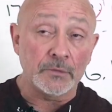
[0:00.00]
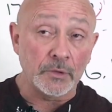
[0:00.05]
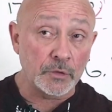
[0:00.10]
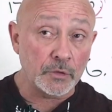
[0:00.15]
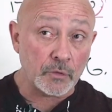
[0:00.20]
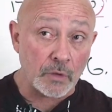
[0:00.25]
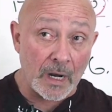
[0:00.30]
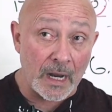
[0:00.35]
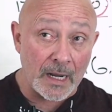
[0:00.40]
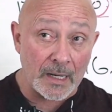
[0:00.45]

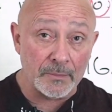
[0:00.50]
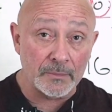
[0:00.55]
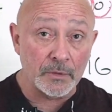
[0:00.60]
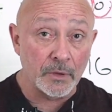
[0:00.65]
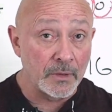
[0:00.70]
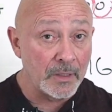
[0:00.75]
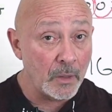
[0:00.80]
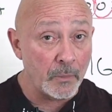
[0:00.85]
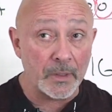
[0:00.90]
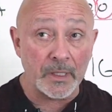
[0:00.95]
subscribe
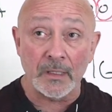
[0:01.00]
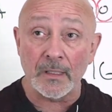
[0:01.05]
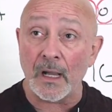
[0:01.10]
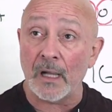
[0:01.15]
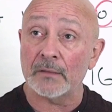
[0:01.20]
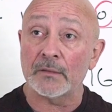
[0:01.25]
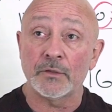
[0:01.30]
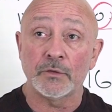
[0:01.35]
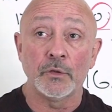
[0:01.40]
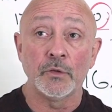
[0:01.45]
to The Networking
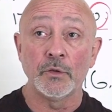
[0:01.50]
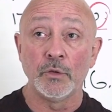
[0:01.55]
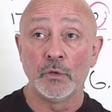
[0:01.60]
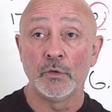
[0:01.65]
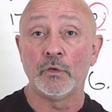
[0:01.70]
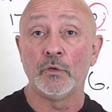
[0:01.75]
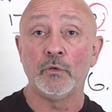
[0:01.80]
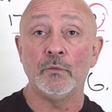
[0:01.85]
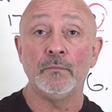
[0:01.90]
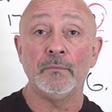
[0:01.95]
Doctors on
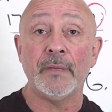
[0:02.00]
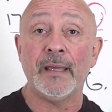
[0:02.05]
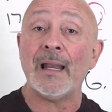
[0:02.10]
YouTube.